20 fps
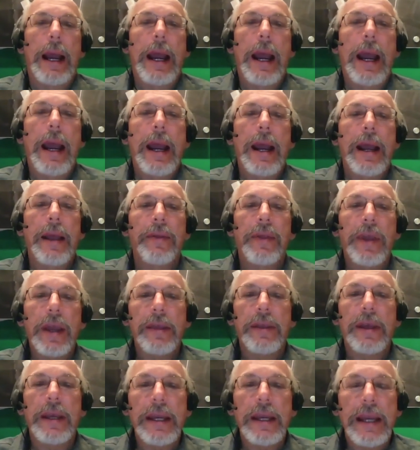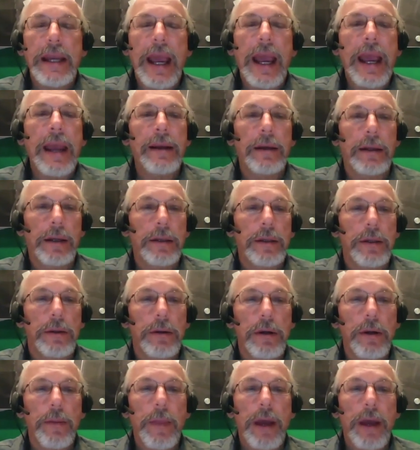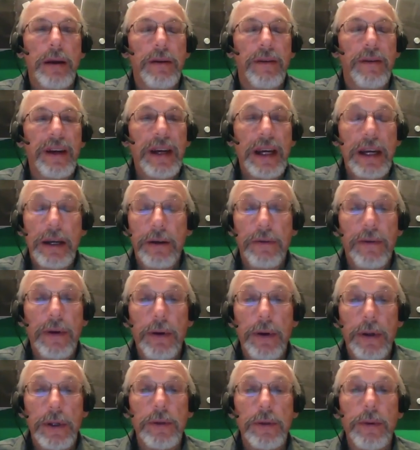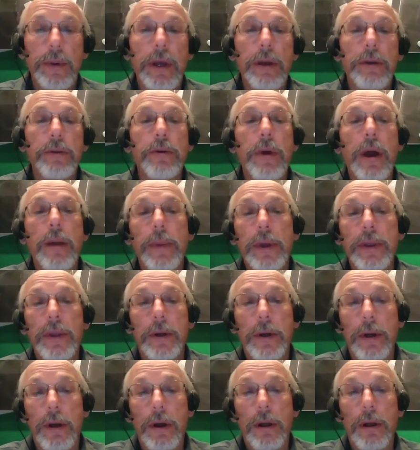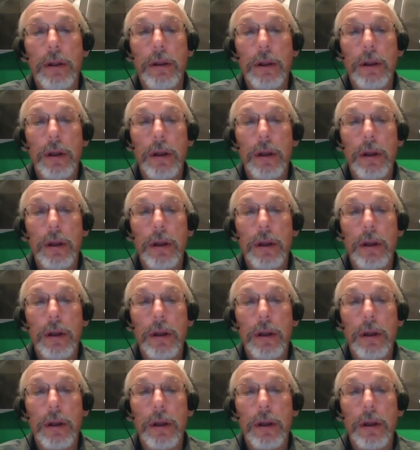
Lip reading: and they can handle a certain amount of interference without dropping the call.